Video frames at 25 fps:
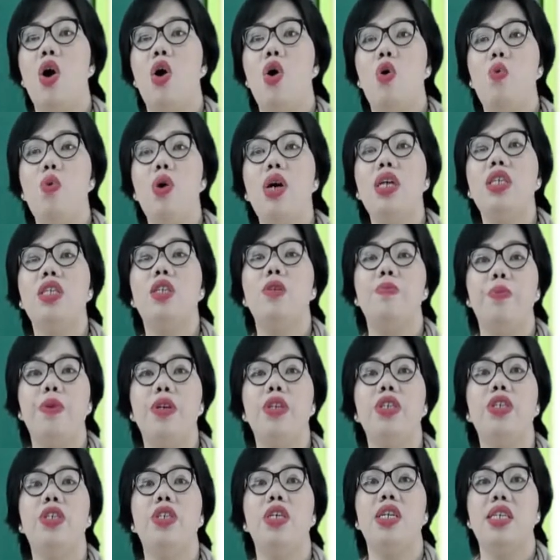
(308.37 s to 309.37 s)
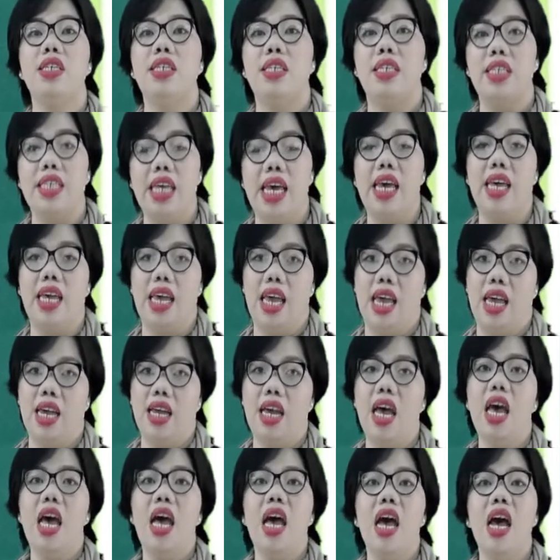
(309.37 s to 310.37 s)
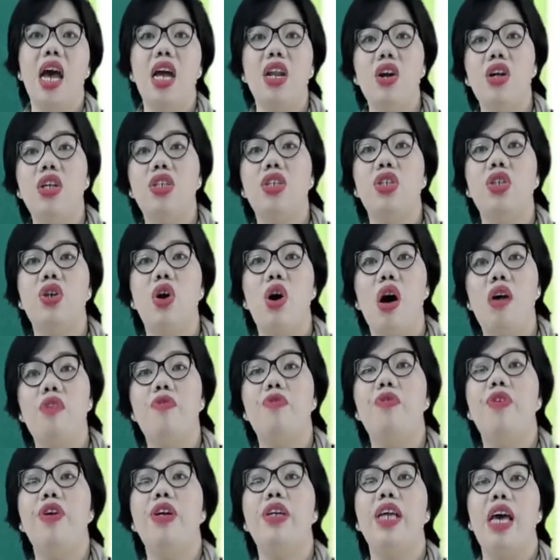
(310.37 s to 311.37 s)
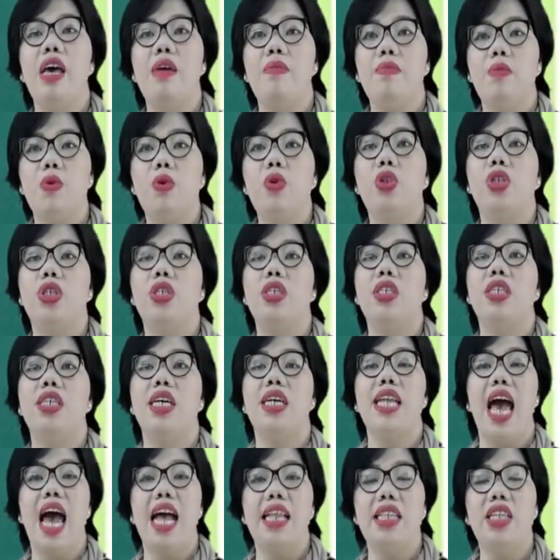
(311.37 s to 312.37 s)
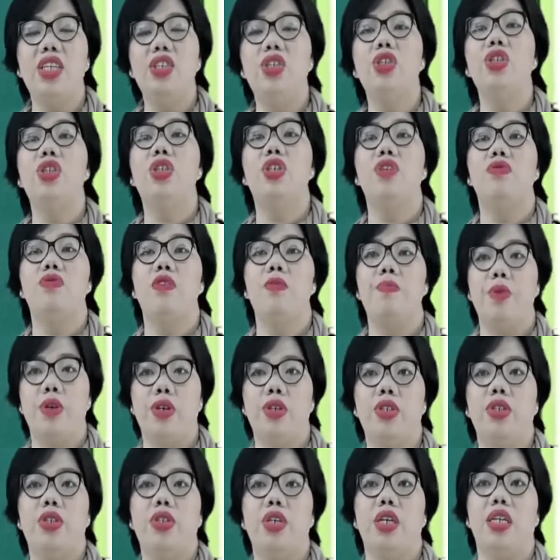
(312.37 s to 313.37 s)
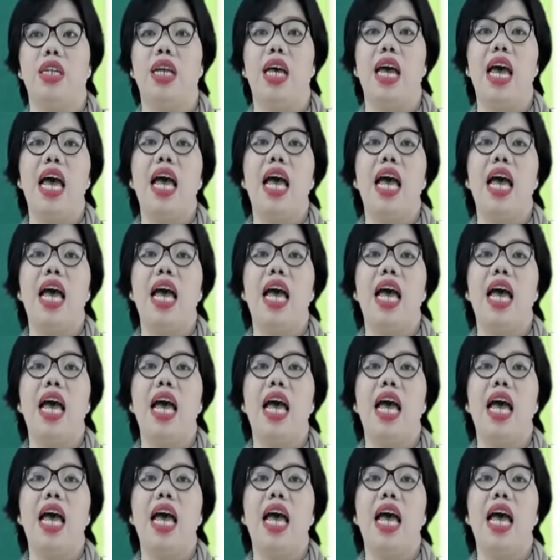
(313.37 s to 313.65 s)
what a person is saying and also offer the emotions and attitudes of a person.